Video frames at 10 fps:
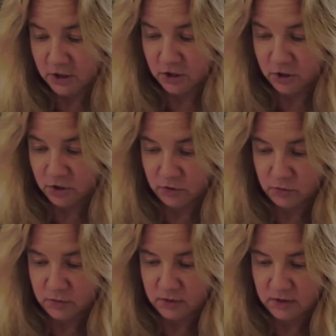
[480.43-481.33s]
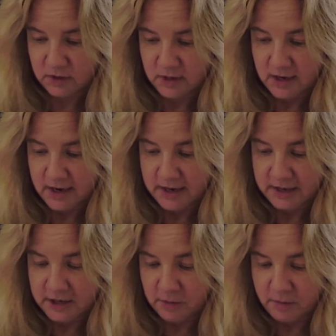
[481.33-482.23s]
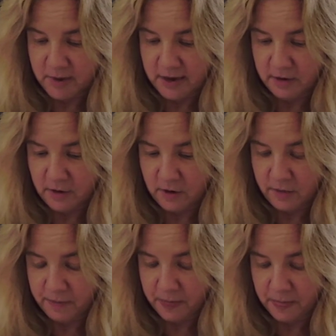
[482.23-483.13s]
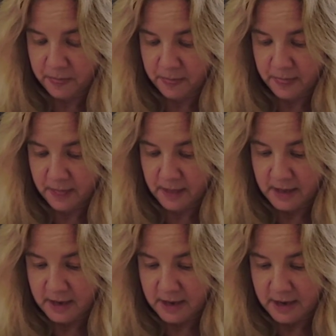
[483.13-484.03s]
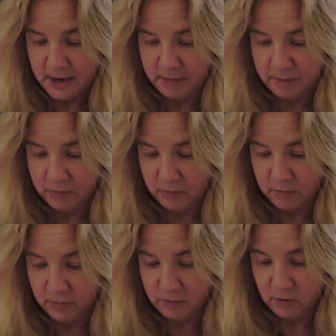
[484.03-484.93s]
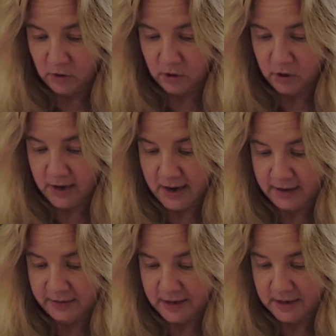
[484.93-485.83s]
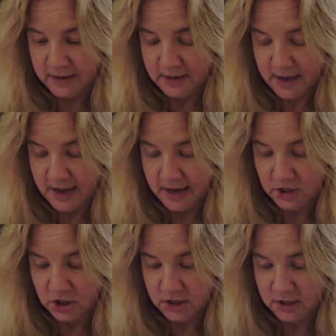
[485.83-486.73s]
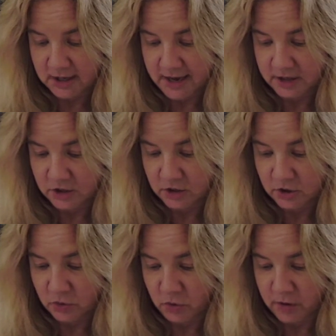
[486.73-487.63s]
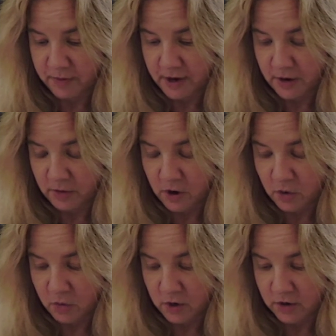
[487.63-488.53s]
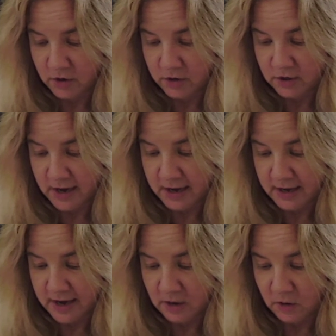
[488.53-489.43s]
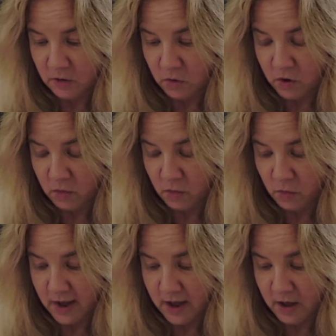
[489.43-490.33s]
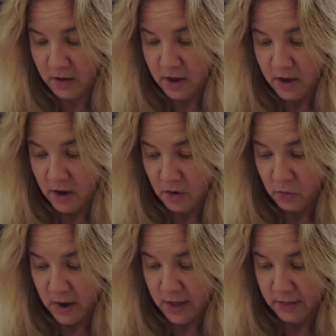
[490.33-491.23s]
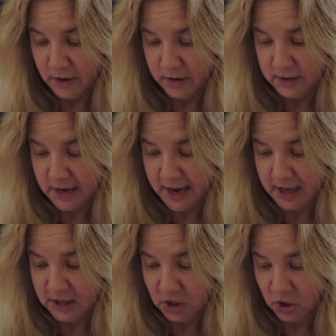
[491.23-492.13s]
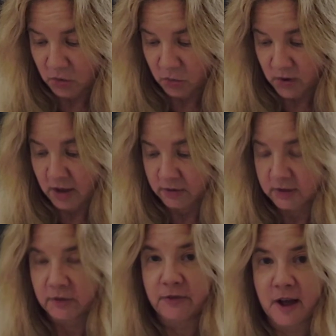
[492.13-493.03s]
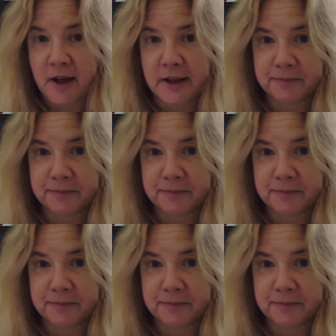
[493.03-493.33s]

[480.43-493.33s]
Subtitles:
to intermingle and blur at the edges. Cancer Scorpio co-workers can get along well when their tasks are well defined.